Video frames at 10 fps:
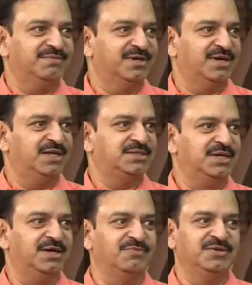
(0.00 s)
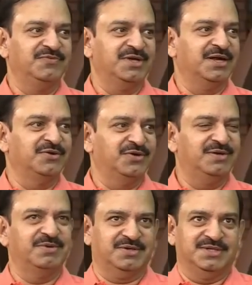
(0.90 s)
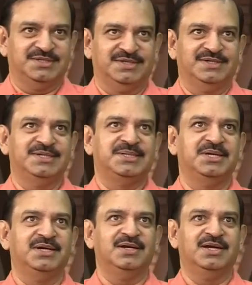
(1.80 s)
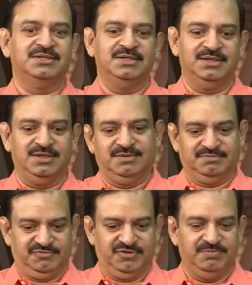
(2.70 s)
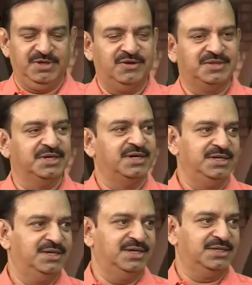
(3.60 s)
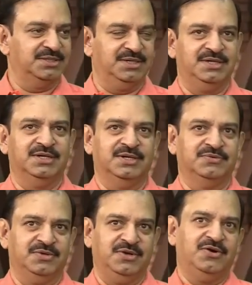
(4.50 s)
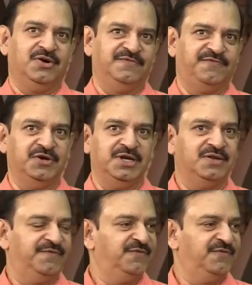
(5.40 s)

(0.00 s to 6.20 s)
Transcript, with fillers: but let's see how many we can do it because this year actually will be our third year actually. Uh, on 14th of